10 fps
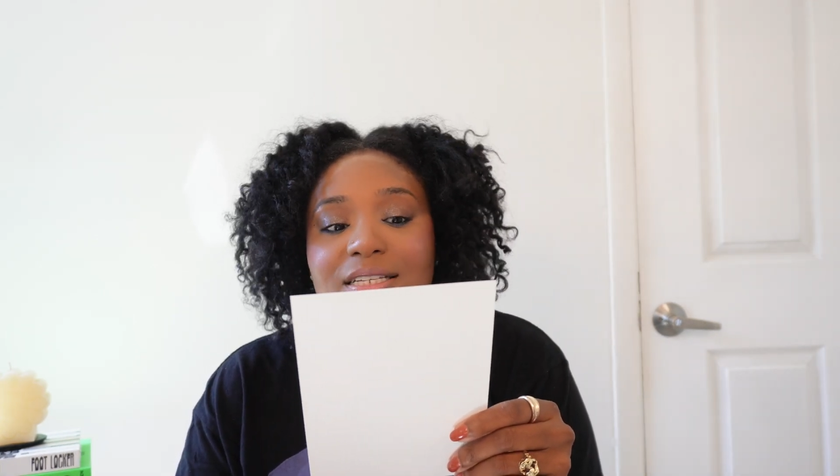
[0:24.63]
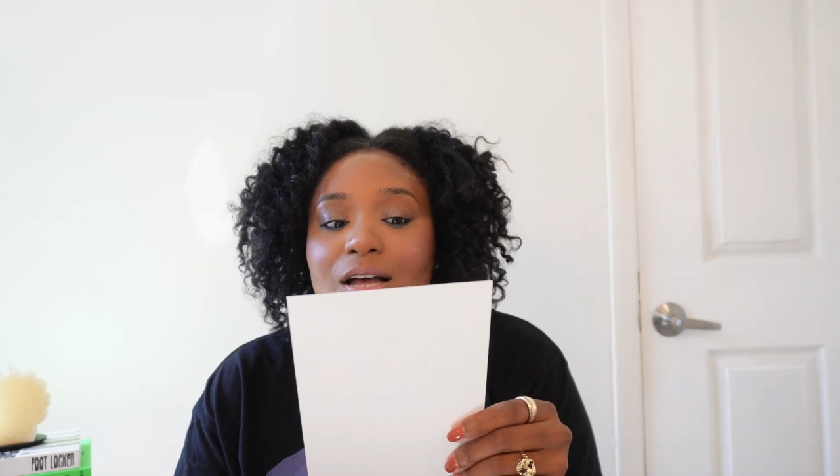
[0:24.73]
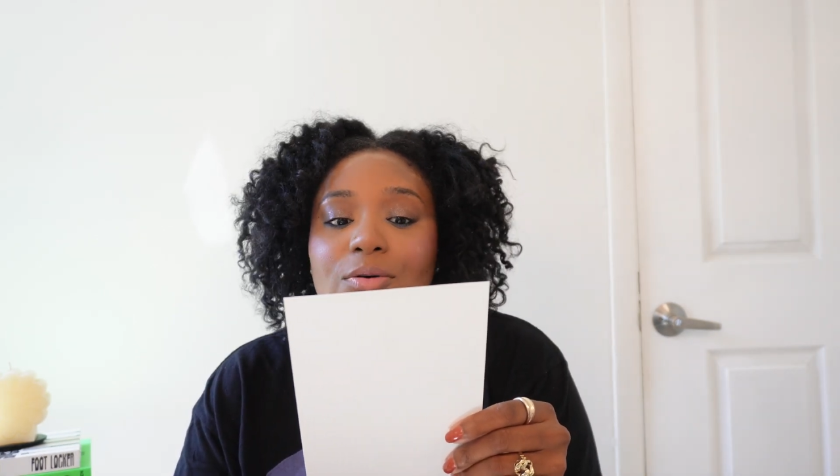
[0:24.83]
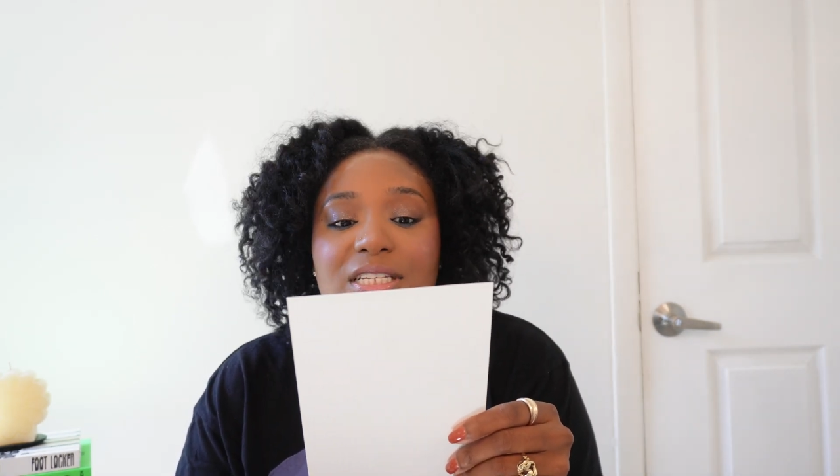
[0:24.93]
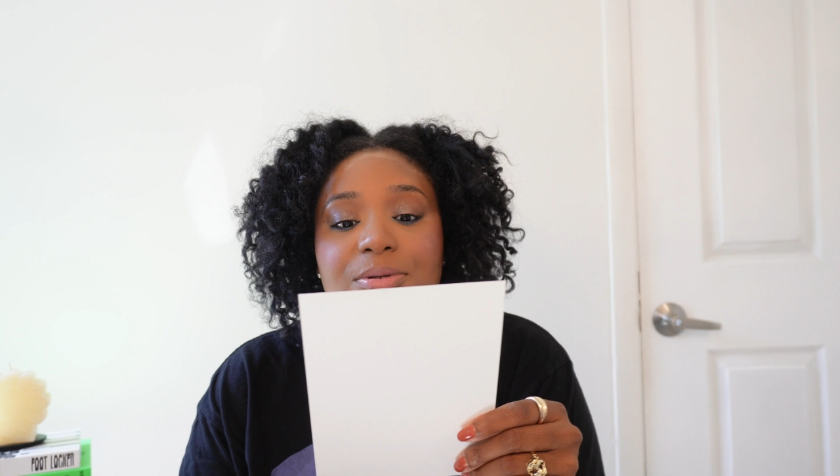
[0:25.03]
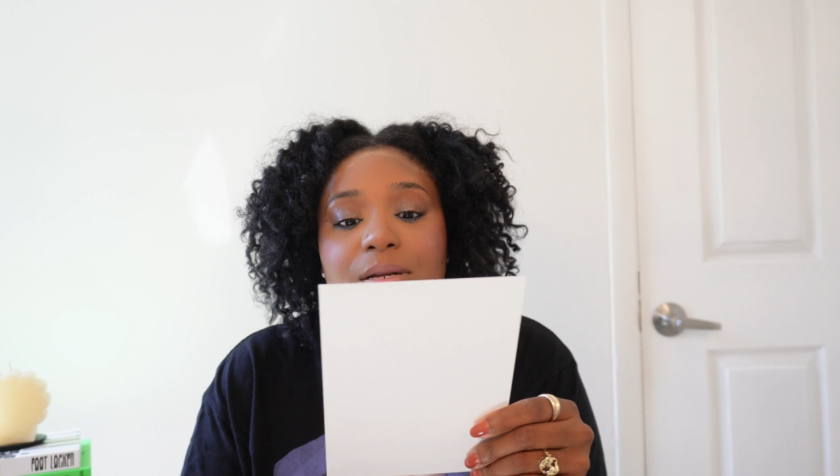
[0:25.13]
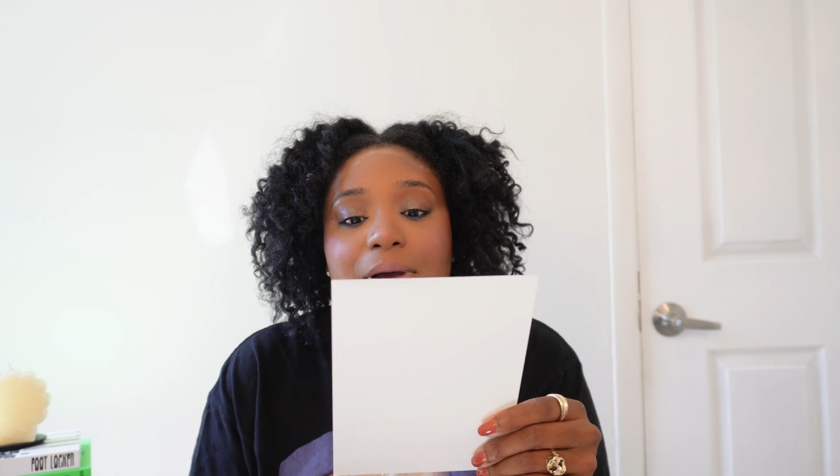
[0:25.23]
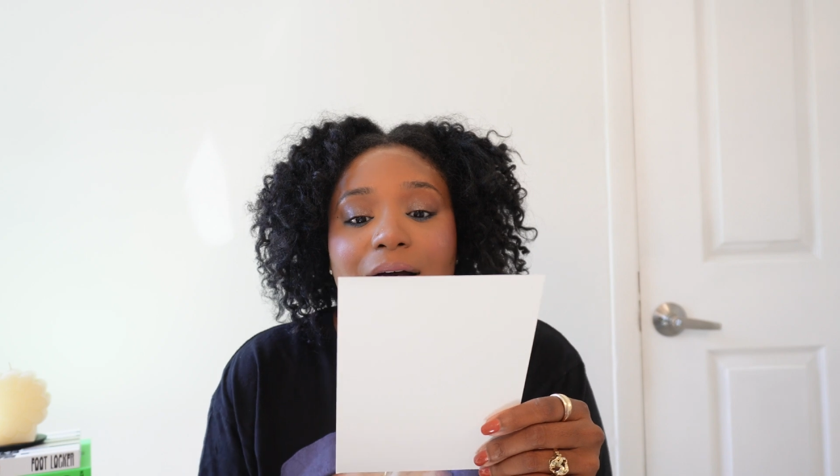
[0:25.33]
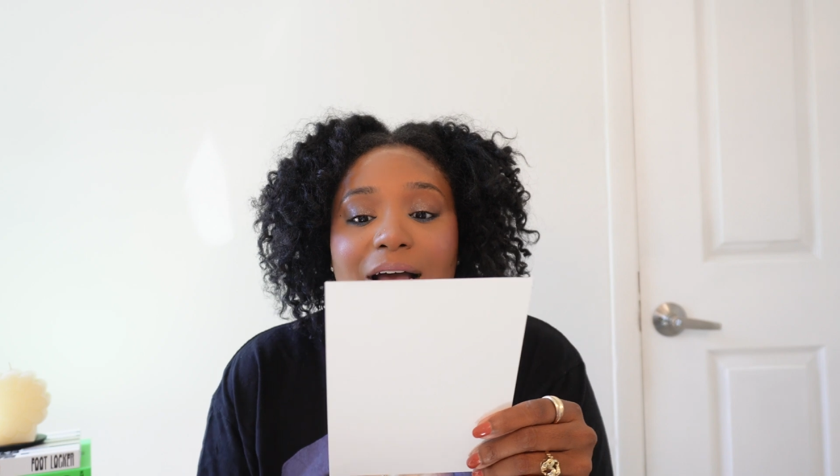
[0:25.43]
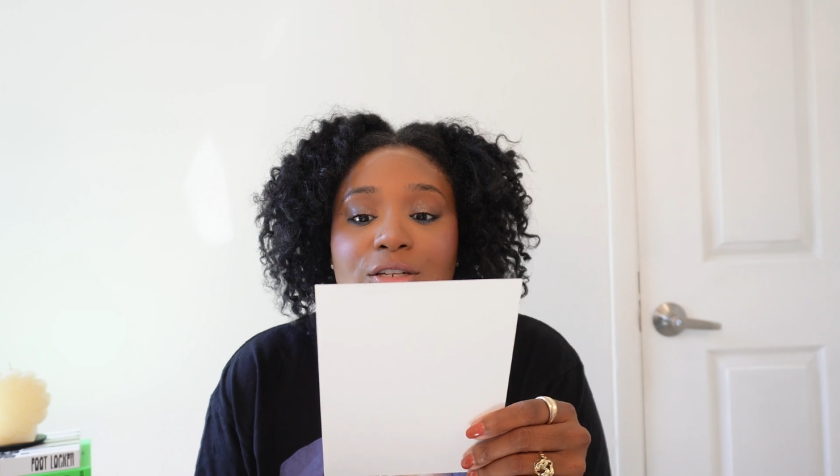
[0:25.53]
always been
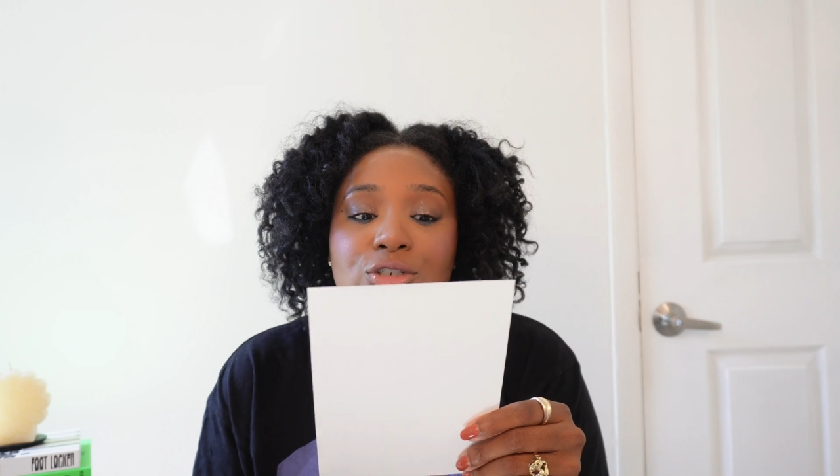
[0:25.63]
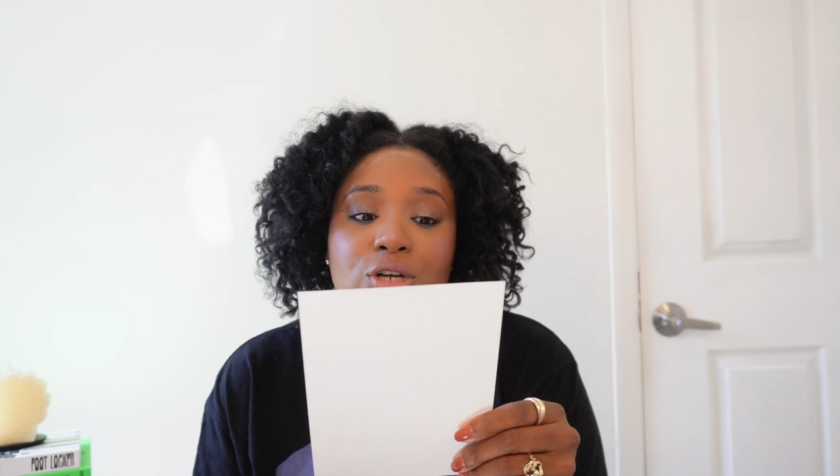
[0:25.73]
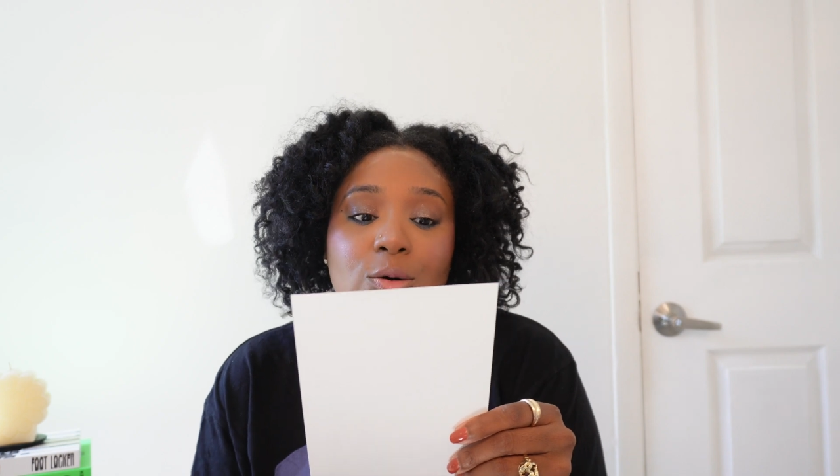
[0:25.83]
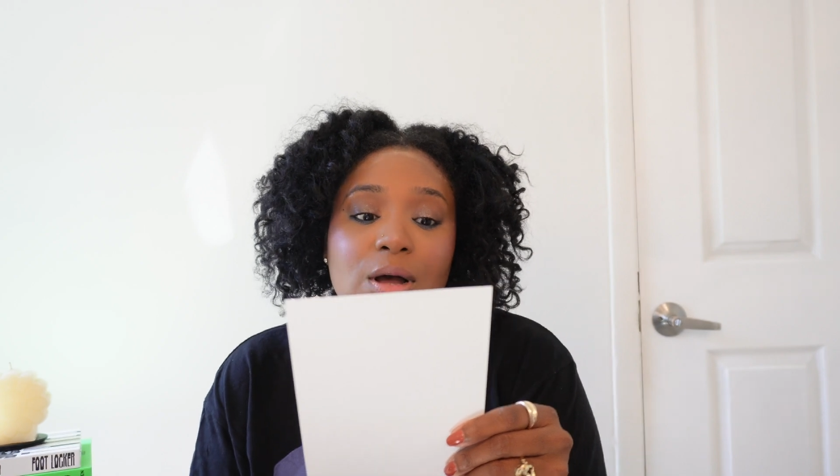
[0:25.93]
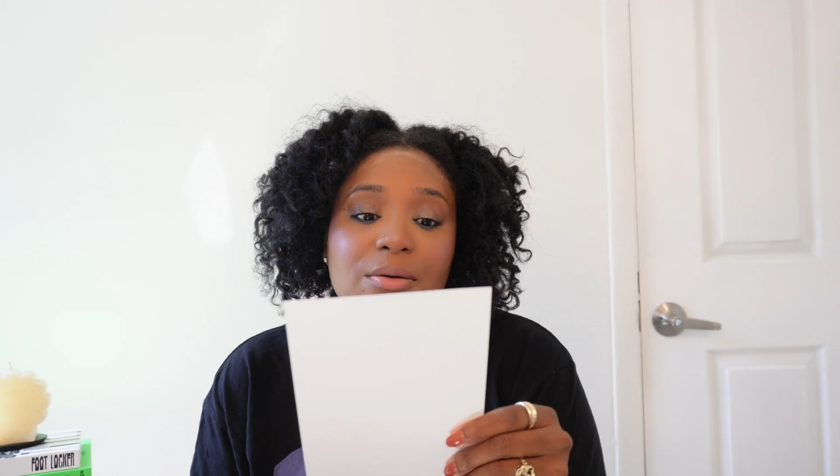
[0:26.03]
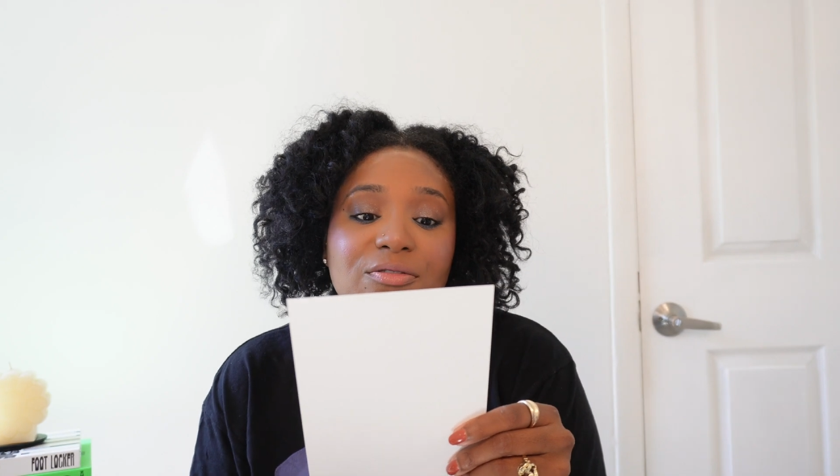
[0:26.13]
about how you show up.